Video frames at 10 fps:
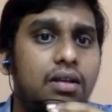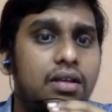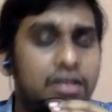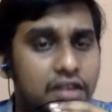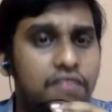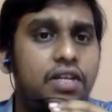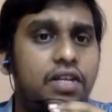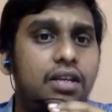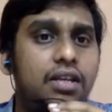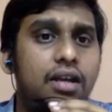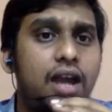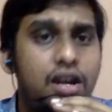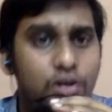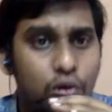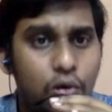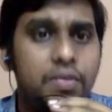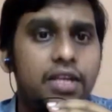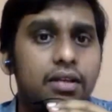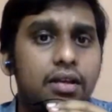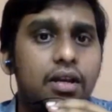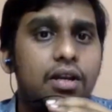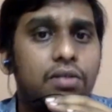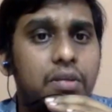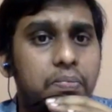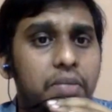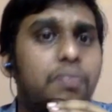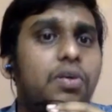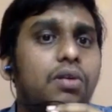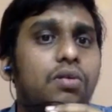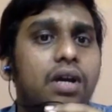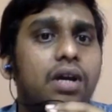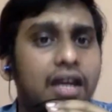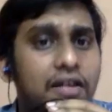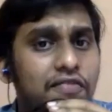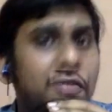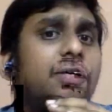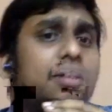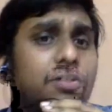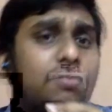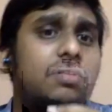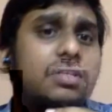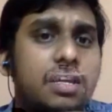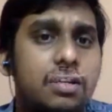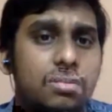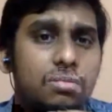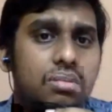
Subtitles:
safety, and homing to the people who are affected due to the cyclone.